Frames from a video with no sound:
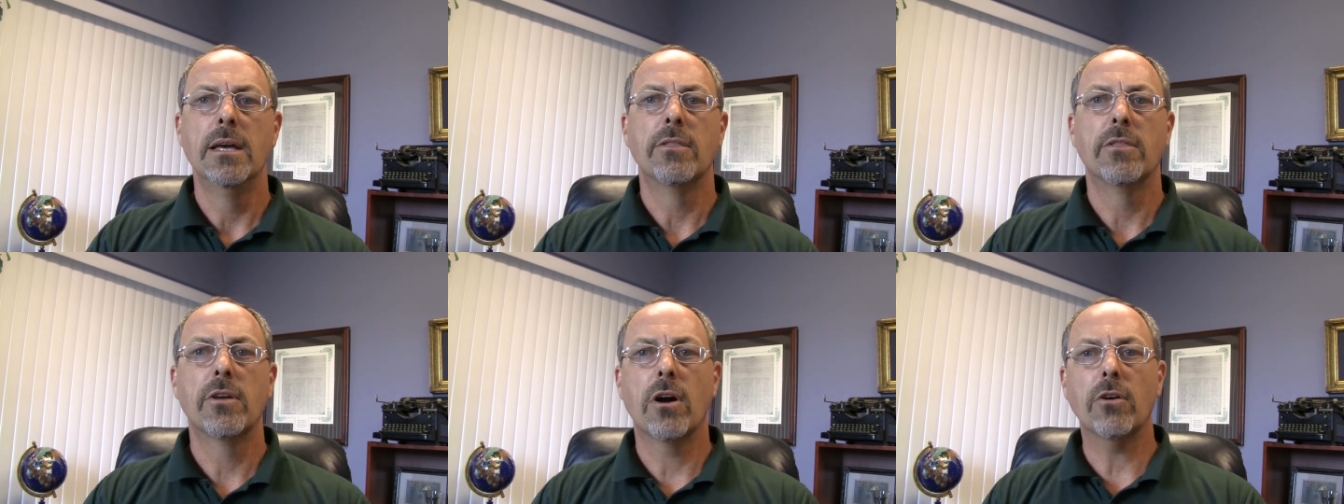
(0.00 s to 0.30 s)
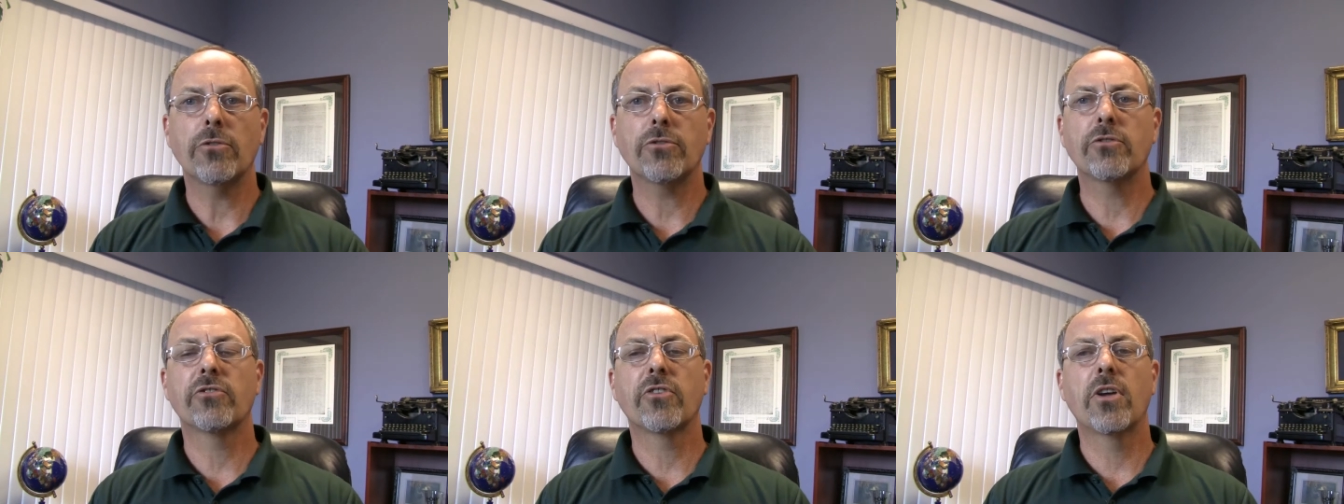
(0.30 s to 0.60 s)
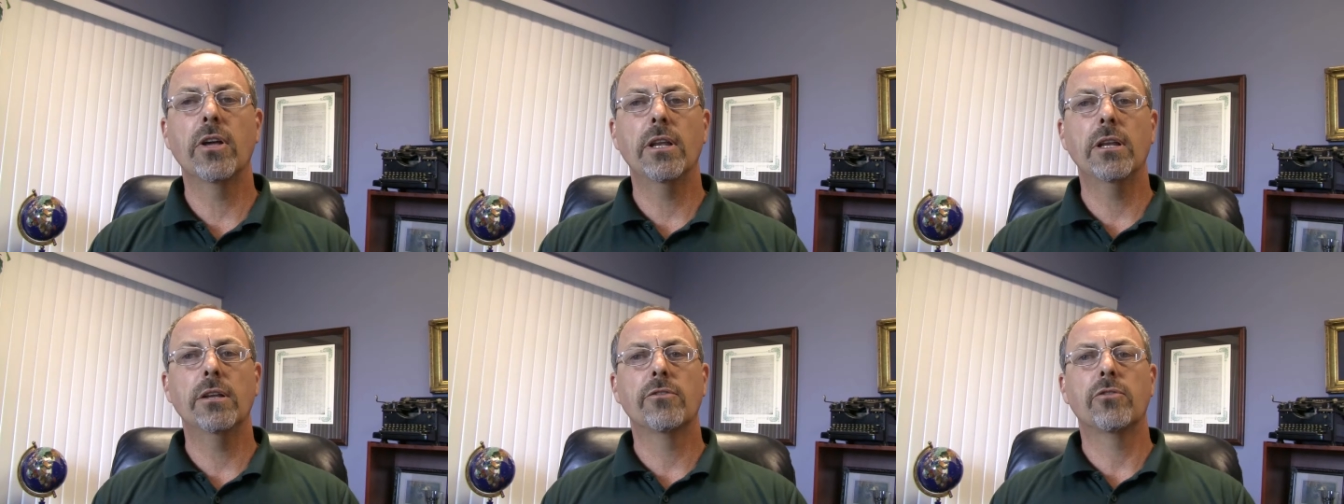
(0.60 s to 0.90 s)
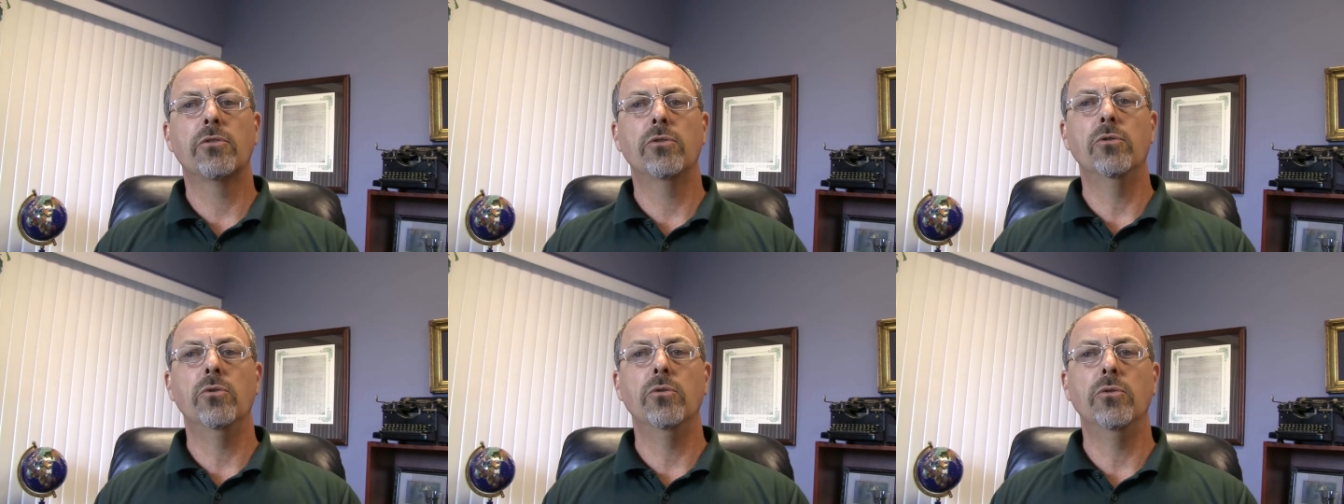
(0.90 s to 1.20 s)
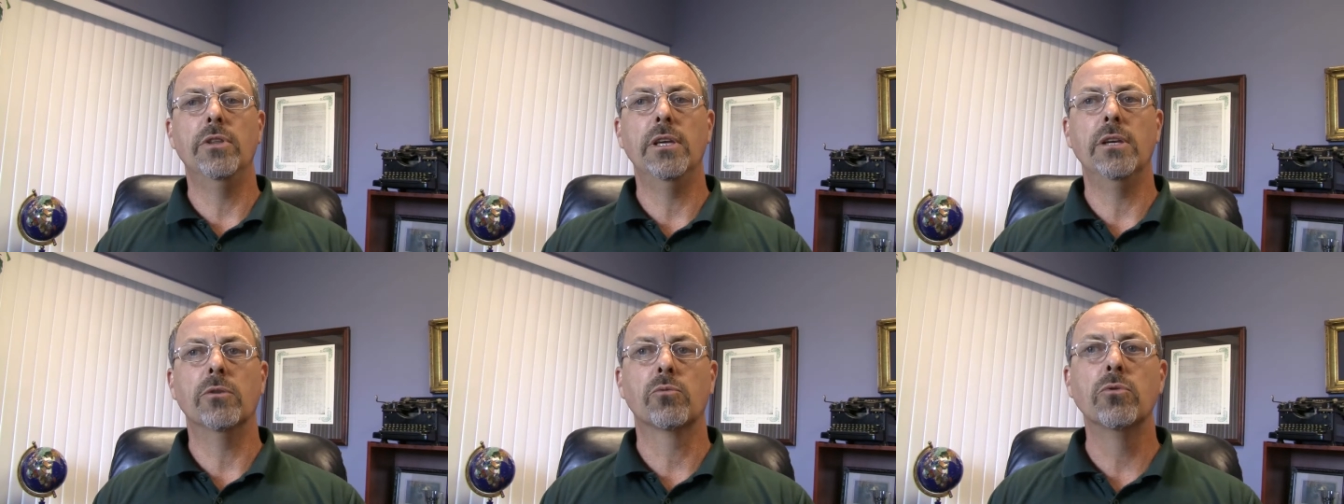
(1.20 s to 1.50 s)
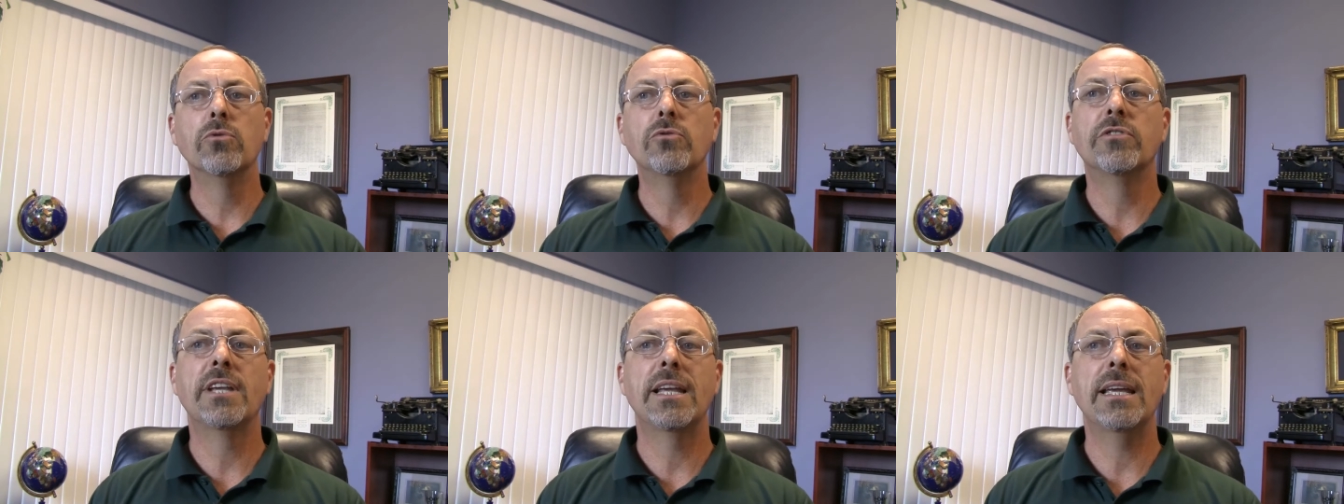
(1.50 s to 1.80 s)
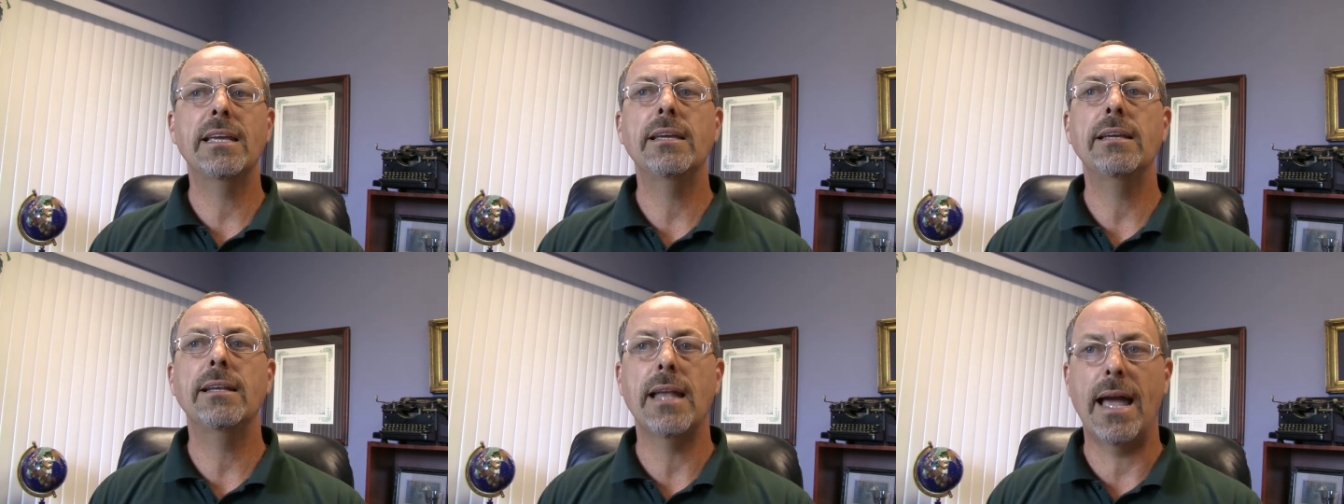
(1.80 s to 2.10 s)
The authors get into the
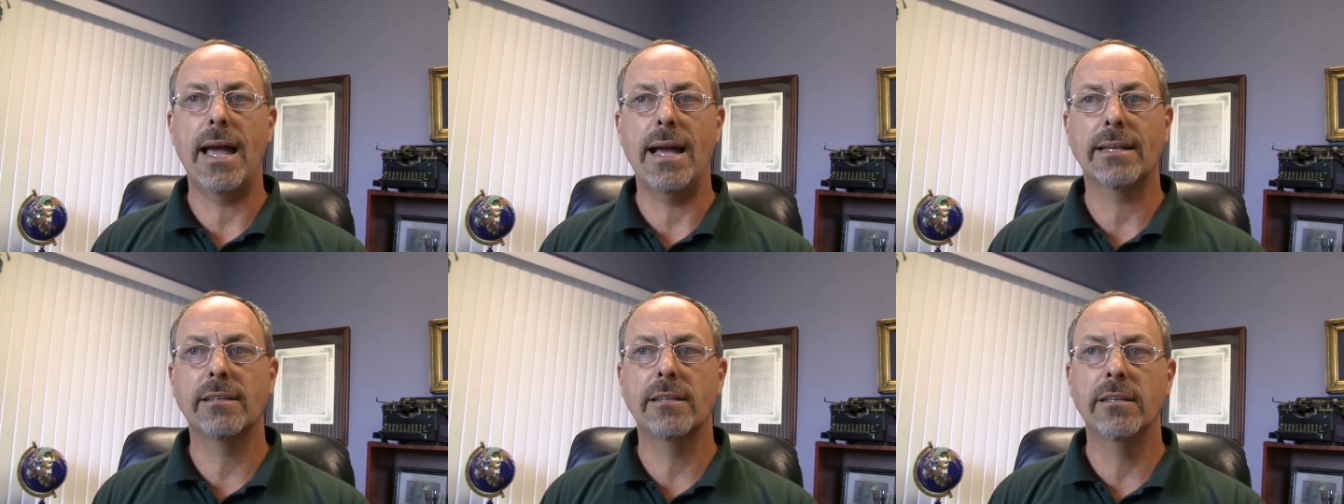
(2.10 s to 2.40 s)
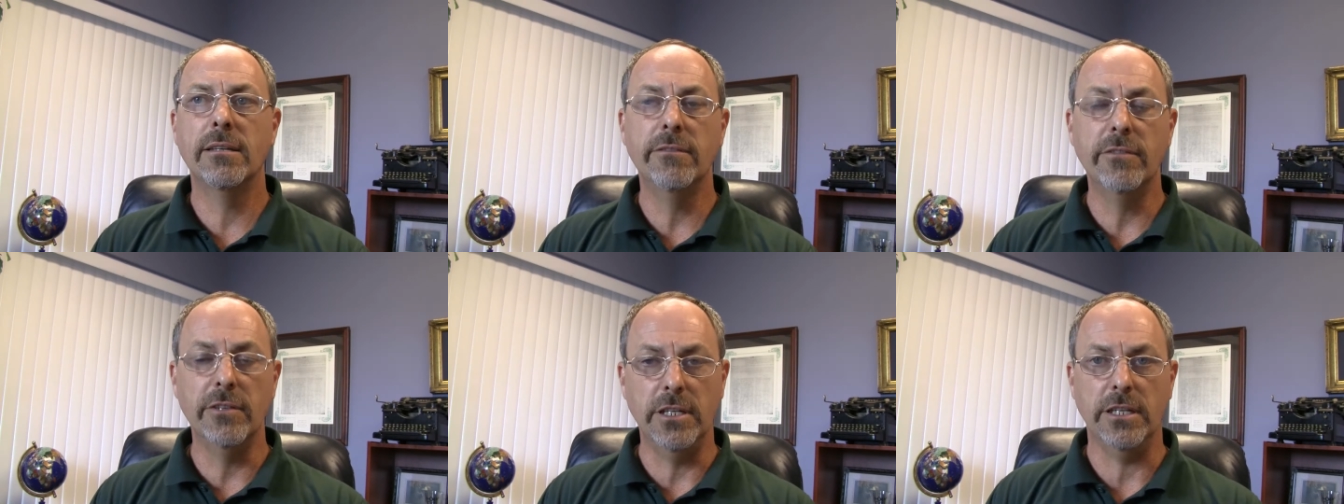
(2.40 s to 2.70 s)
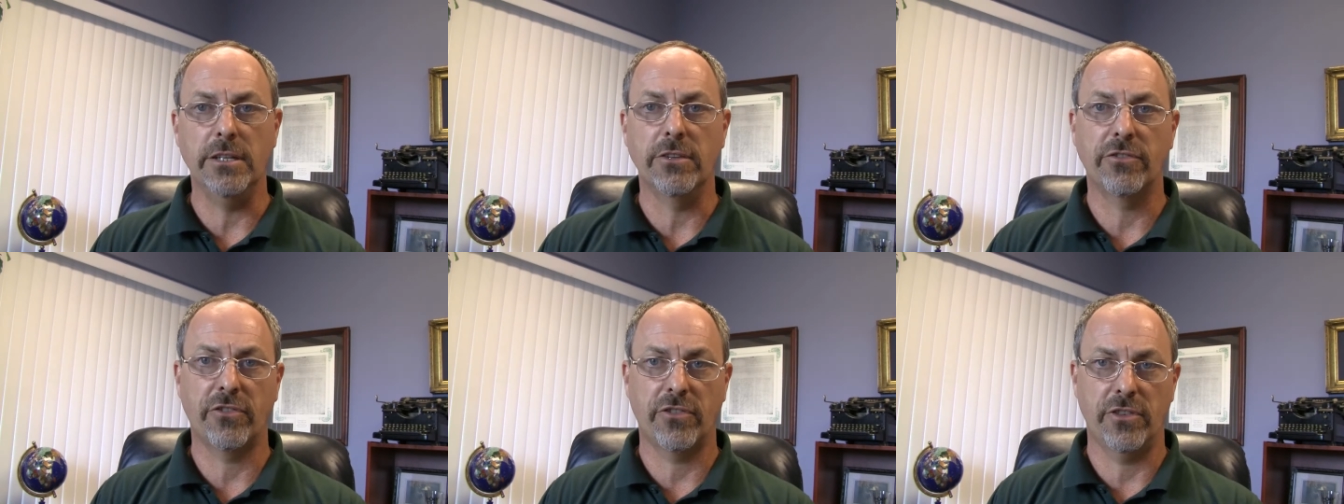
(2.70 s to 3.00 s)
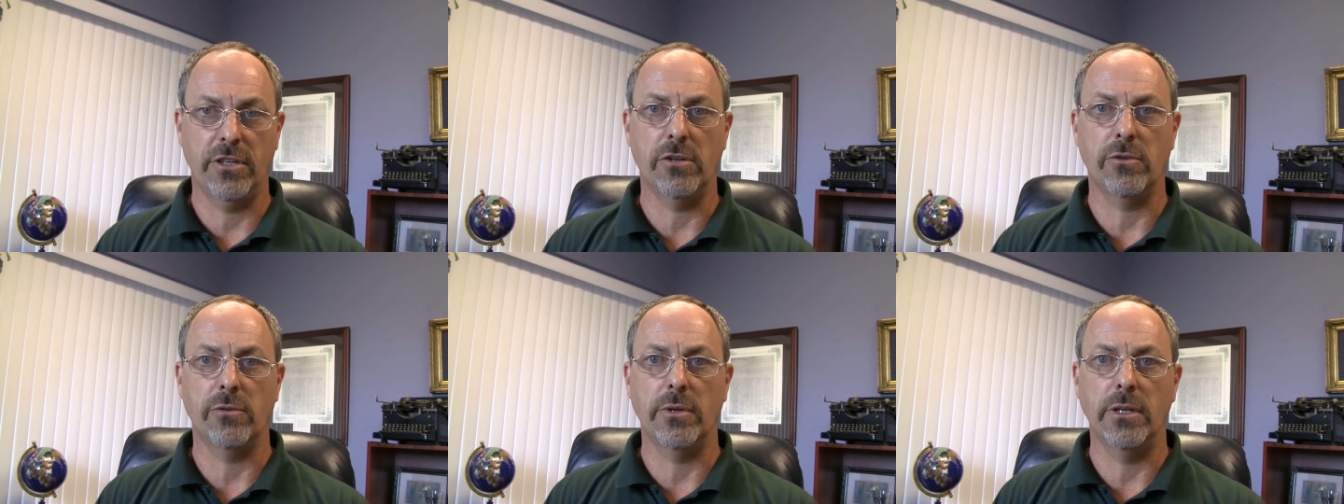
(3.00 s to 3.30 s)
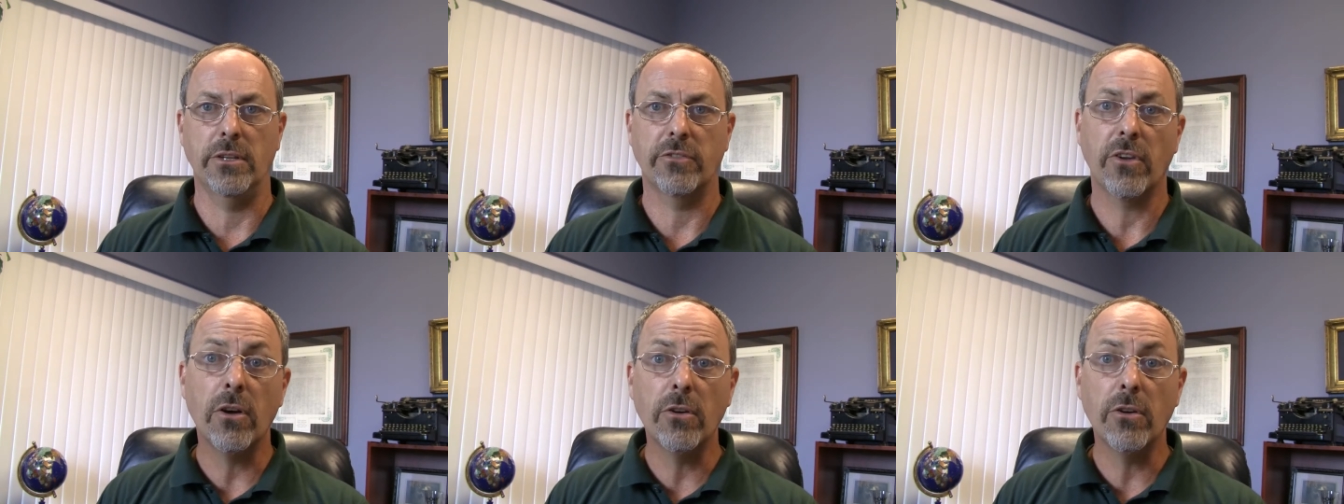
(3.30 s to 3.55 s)
routine activities theories,